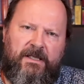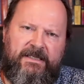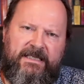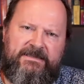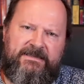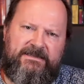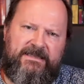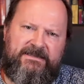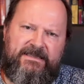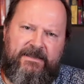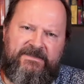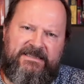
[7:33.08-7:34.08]
these
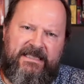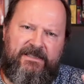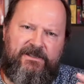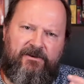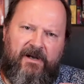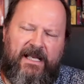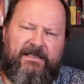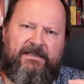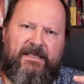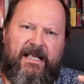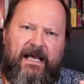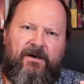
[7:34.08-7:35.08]
systems
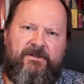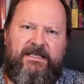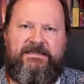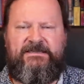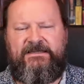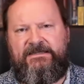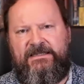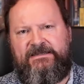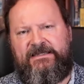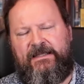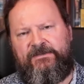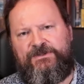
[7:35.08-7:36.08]
interact and how these
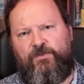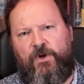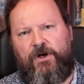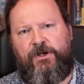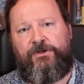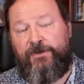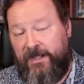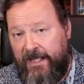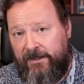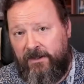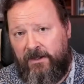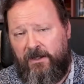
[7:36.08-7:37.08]
systems work
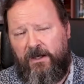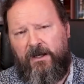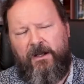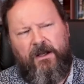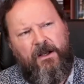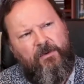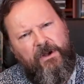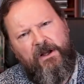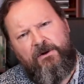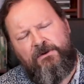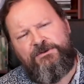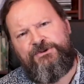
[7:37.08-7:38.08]
together, we
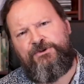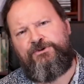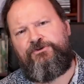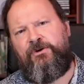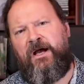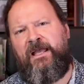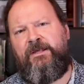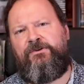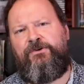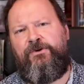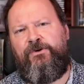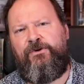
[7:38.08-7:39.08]
are also
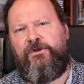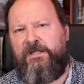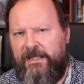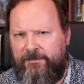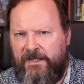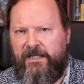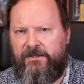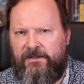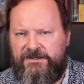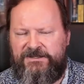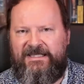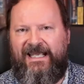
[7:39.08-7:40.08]
trying to deeply
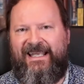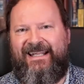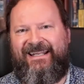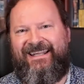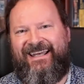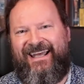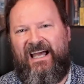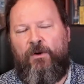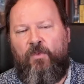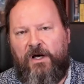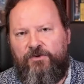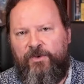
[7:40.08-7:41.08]
understand
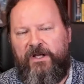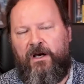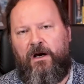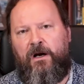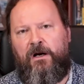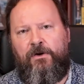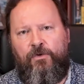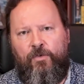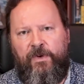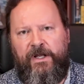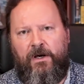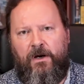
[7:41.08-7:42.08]
what we are,
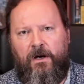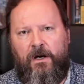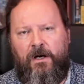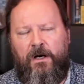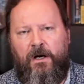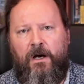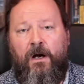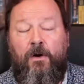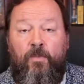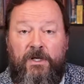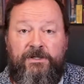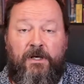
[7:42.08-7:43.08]
who we are,
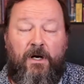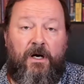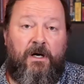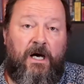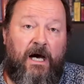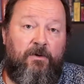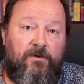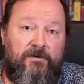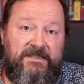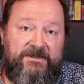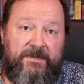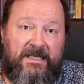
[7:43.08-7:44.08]
what are our
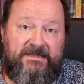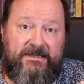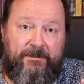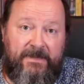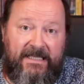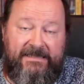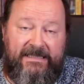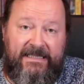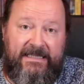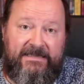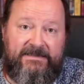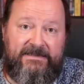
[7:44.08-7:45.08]

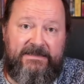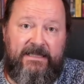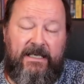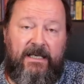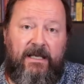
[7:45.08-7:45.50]
responsibilities